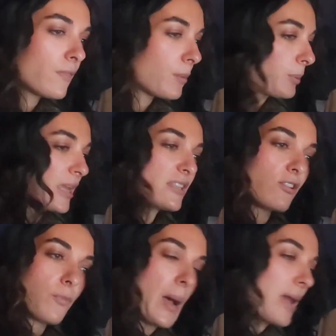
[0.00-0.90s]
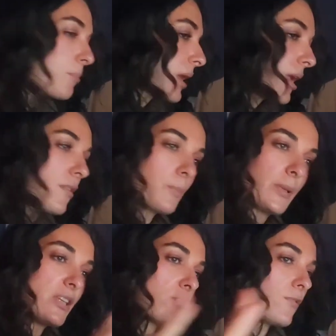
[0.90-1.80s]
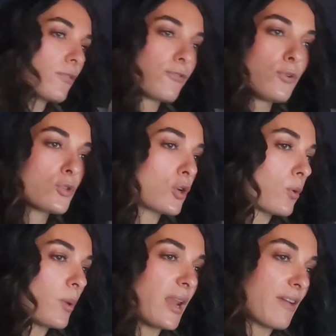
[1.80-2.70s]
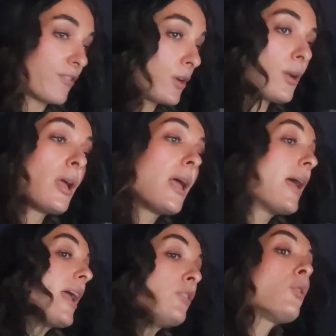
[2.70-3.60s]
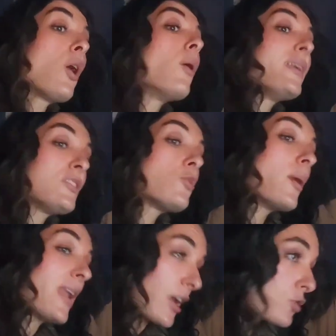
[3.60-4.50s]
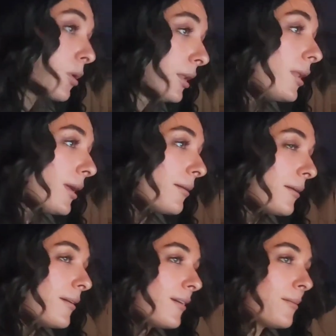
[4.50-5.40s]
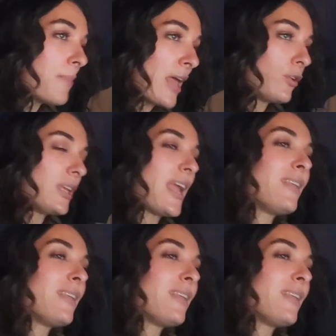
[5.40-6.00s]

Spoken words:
the place of Barbara, the place of your future, whatever, and you go into an actual melody.